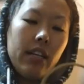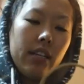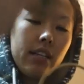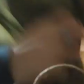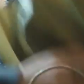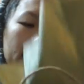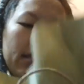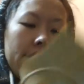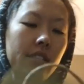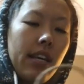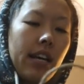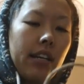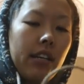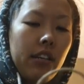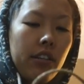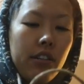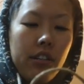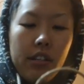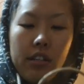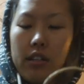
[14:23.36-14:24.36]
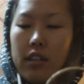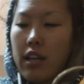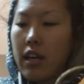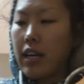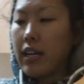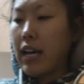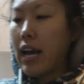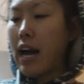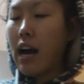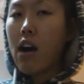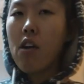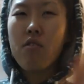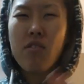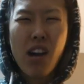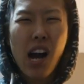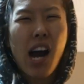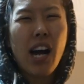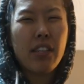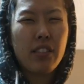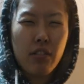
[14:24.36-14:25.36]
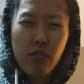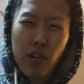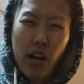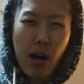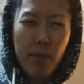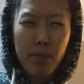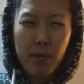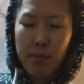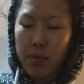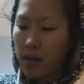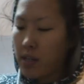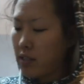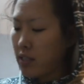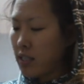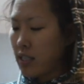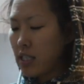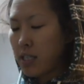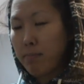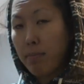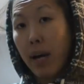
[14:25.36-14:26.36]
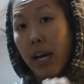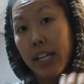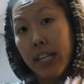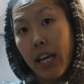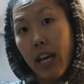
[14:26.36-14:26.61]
like this is like a good like how not to wrap your presents by